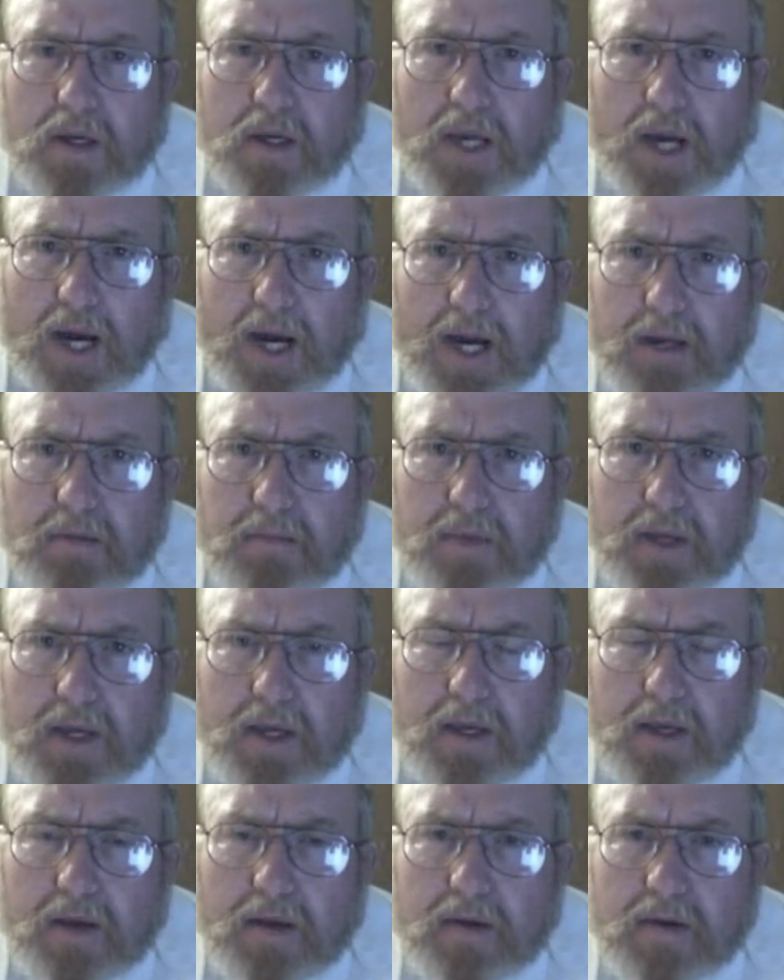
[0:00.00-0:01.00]
Guide
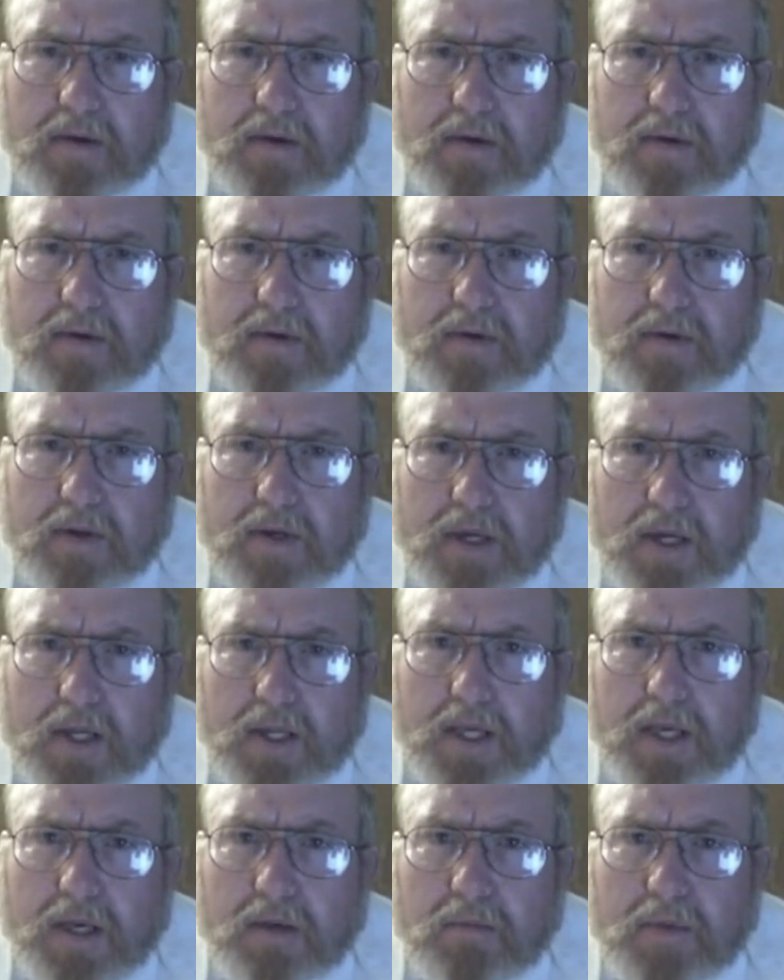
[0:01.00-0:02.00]
me
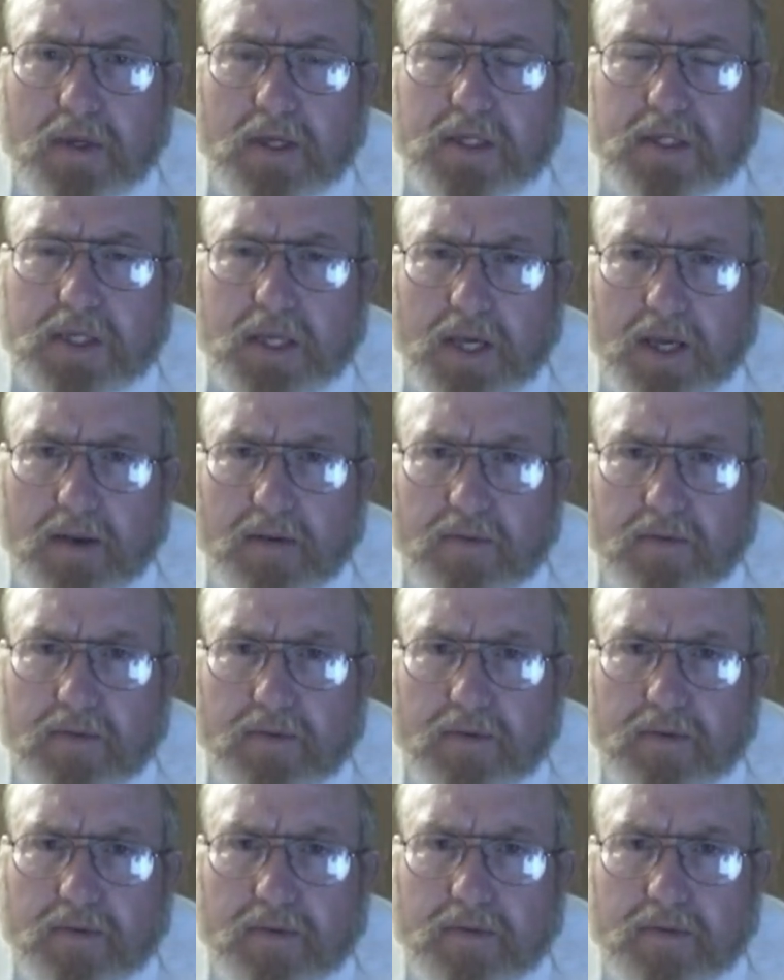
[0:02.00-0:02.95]
and keep me safe.